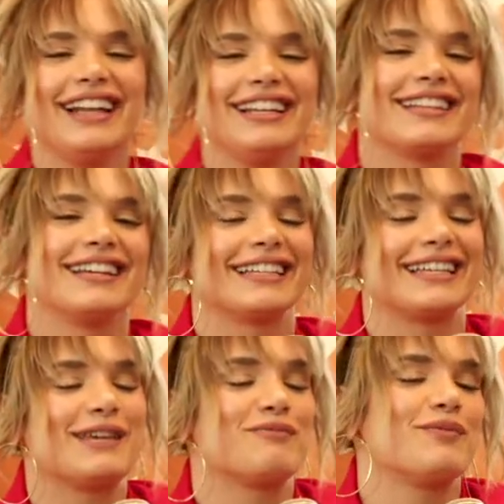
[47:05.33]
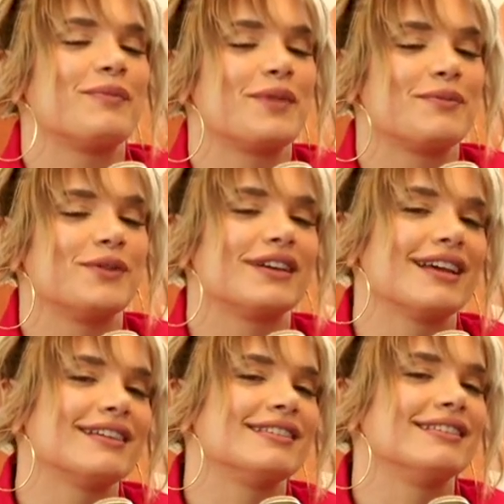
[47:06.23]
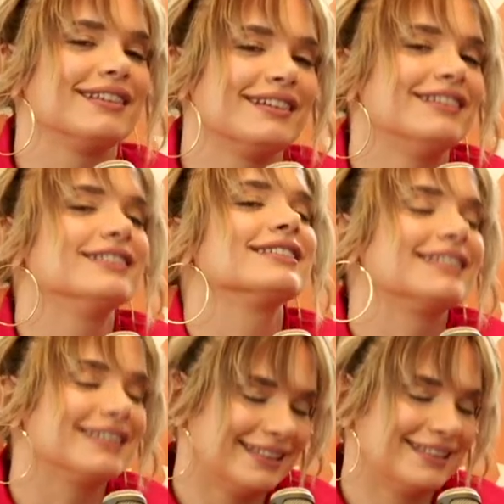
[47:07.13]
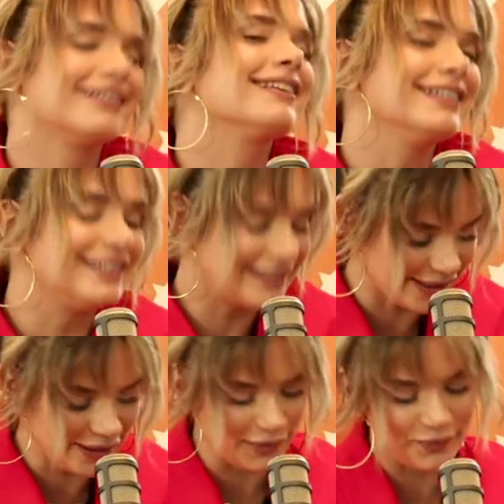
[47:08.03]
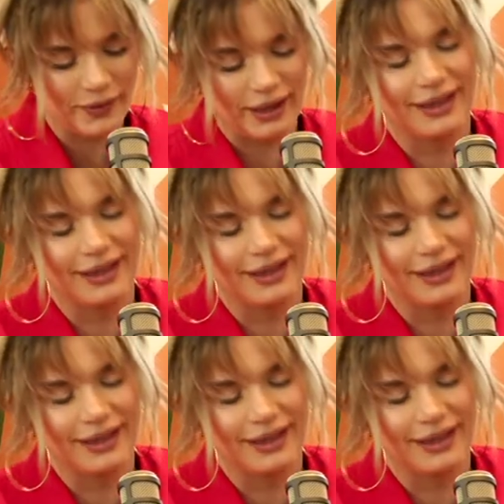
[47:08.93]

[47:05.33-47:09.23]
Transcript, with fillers: I just like to keep people guessing, you know. Yeah. Get you yeah. some.